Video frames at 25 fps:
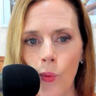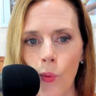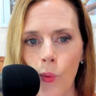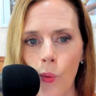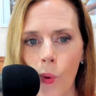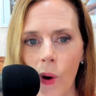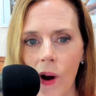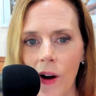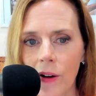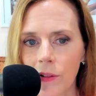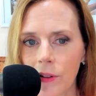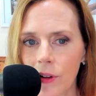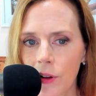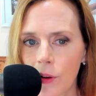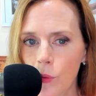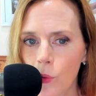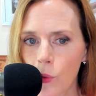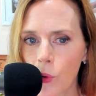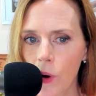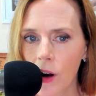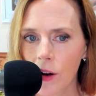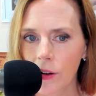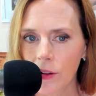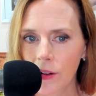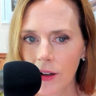Welcome,
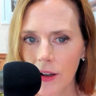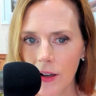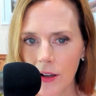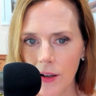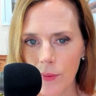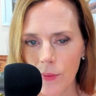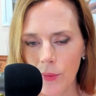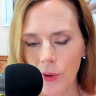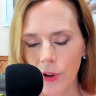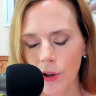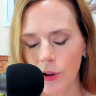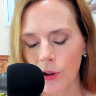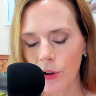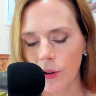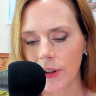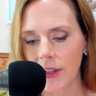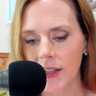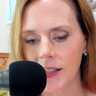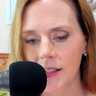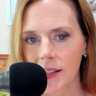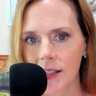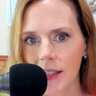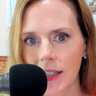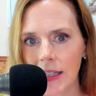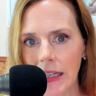welcome. You're
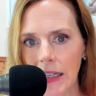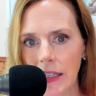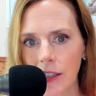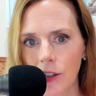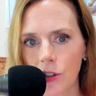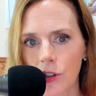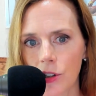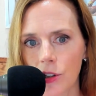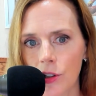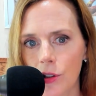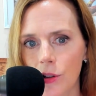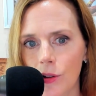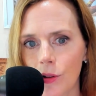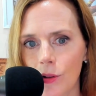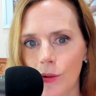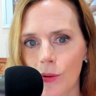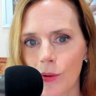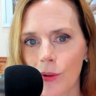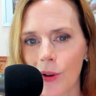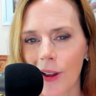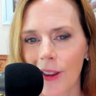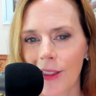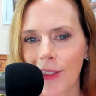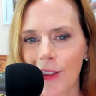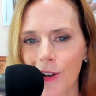listening to
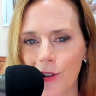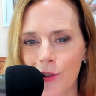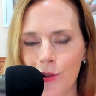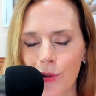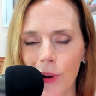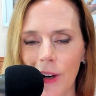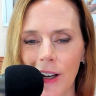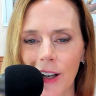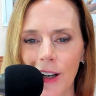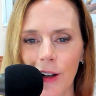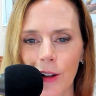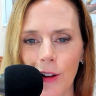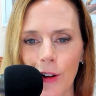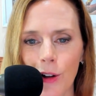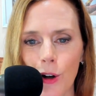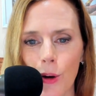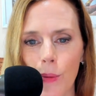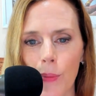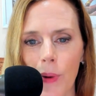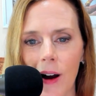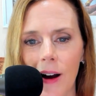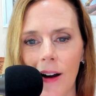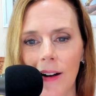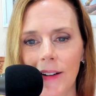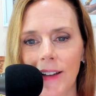the Drink a Little
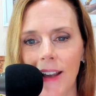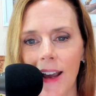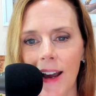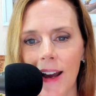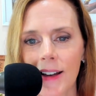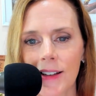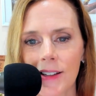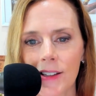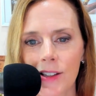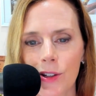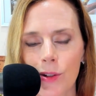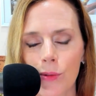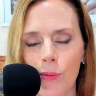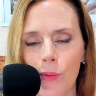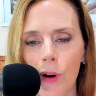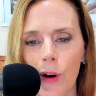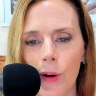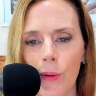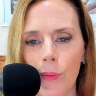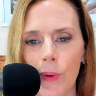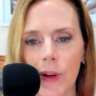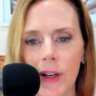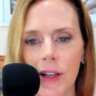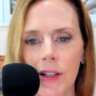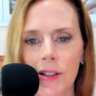podcast, where
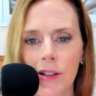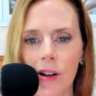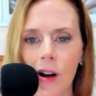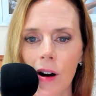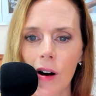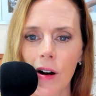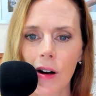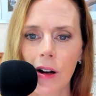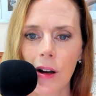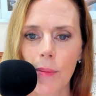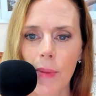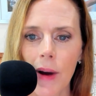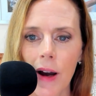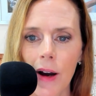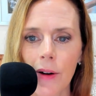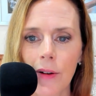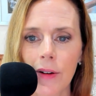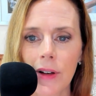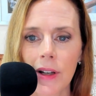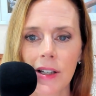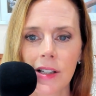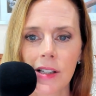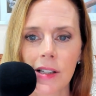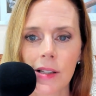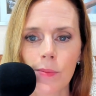we talk about
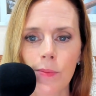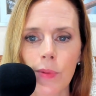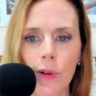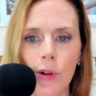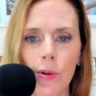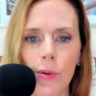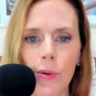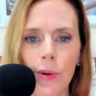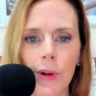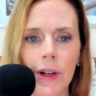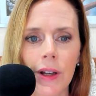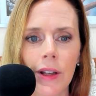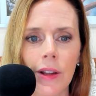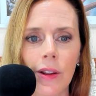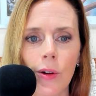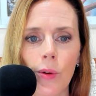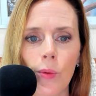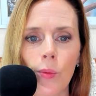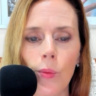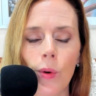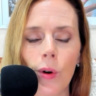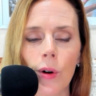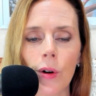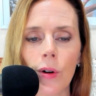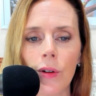exploring the
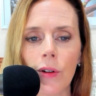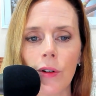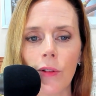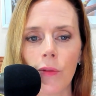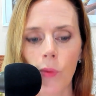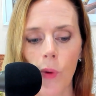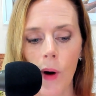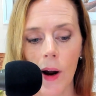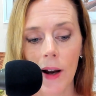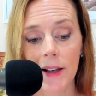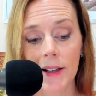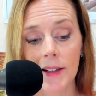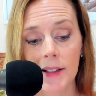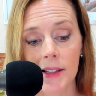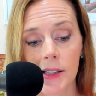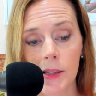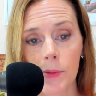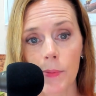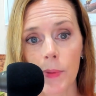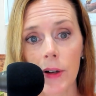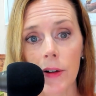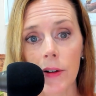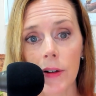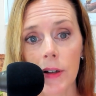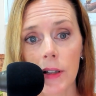world of wine and
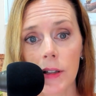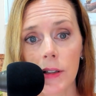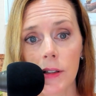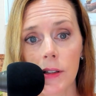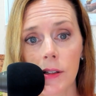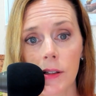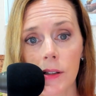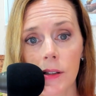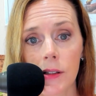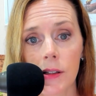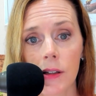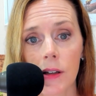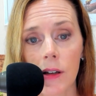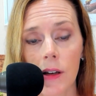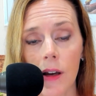spirits